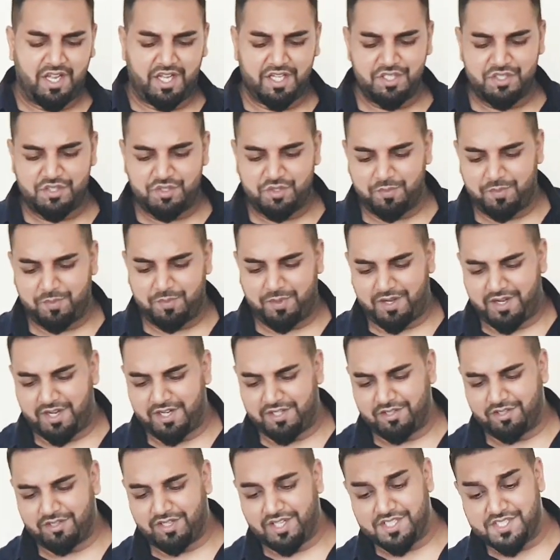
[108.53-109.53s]
And
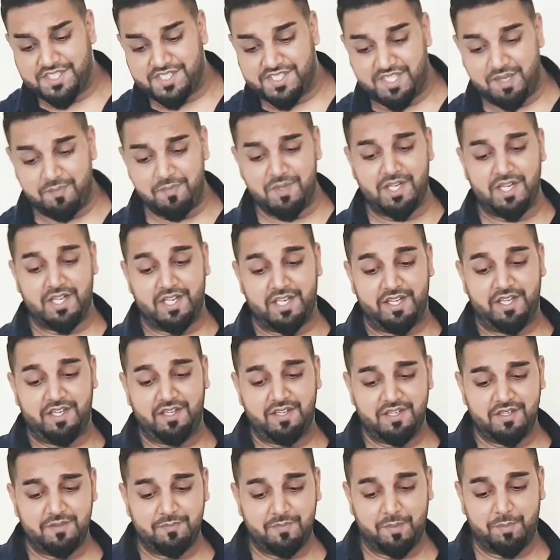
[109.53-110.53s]
subhanAllah,
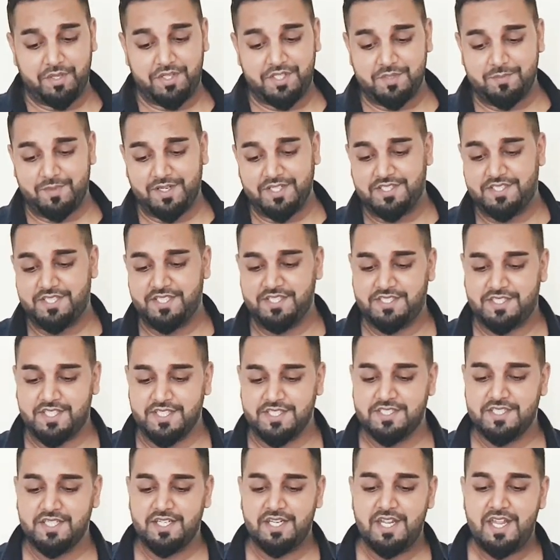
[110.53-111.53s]
similarly, my brothers and my
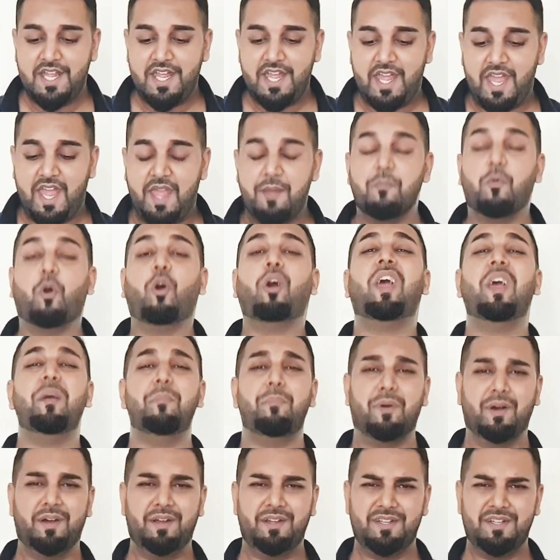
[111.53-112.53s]
sisters, a
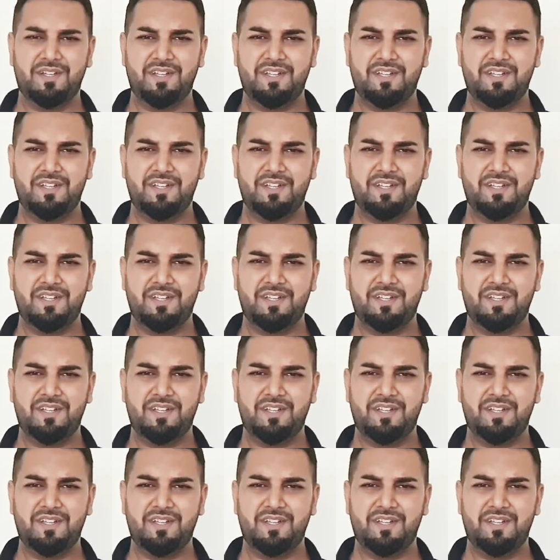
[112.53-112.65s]
muhibba,